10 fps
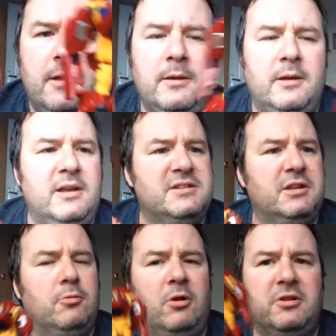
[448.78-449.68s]
Is
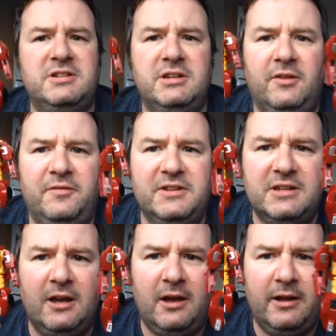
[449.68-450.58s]
the quality of this
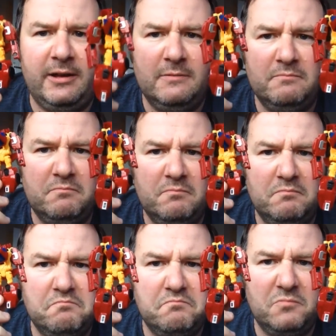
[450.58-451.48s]
guy
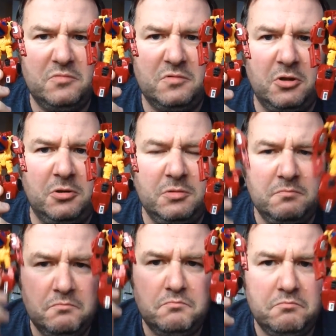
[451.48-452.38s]
good?
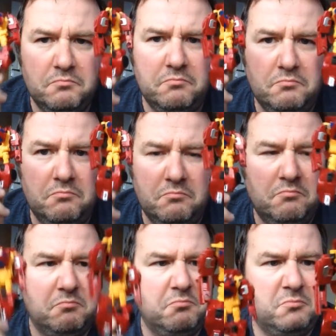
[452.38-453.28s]

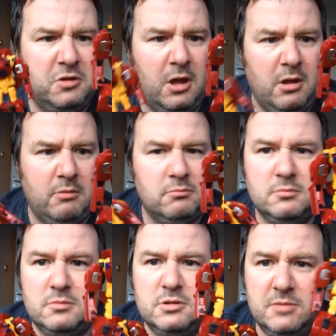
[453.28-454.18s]
Yeah,
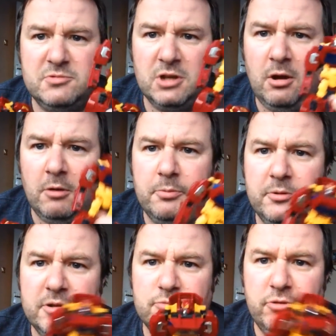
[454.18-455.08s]
tip top.
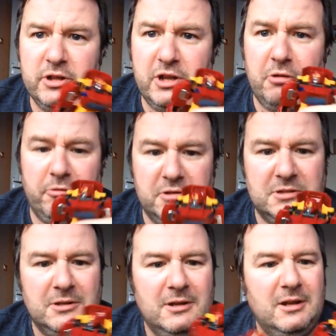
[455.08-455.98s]
It's really
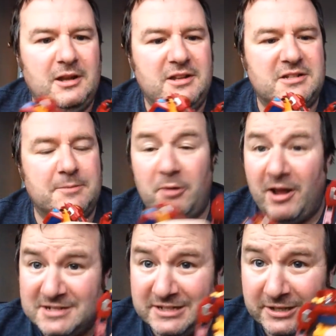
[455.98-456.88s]
good. It's
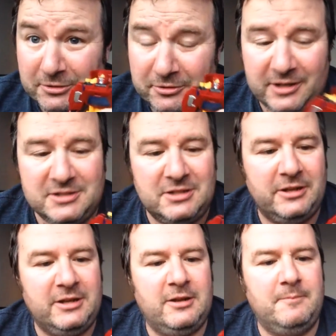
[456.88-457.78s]
surprisingly good,
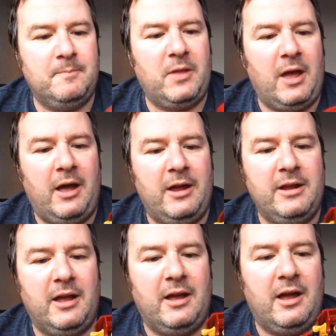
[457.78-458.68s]
actually.
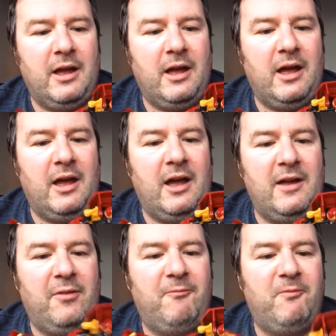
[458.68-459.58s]

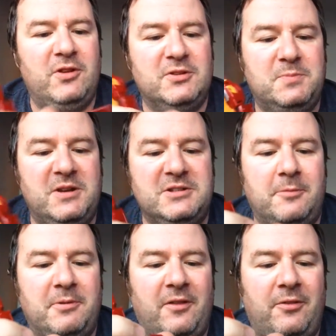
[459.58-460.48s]
I first picked it
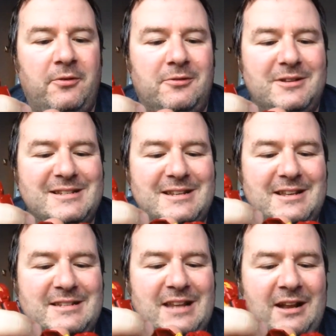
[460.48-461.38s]
up and I thought, is
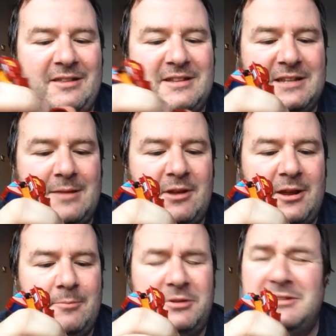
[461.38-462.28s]
it exactly the same
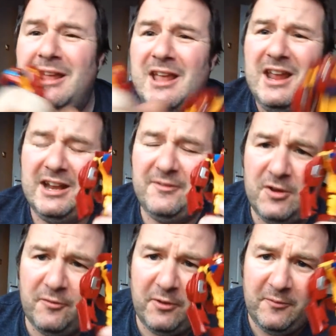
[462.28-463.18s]
kind of plastic? And if
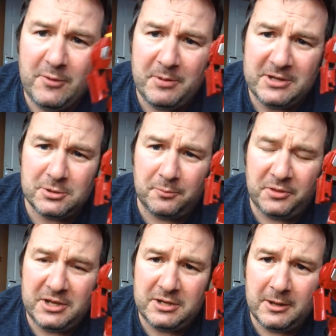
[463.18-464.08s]
you picked up
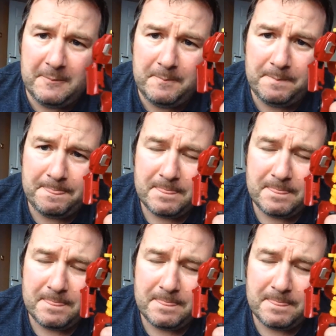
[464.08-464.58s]
the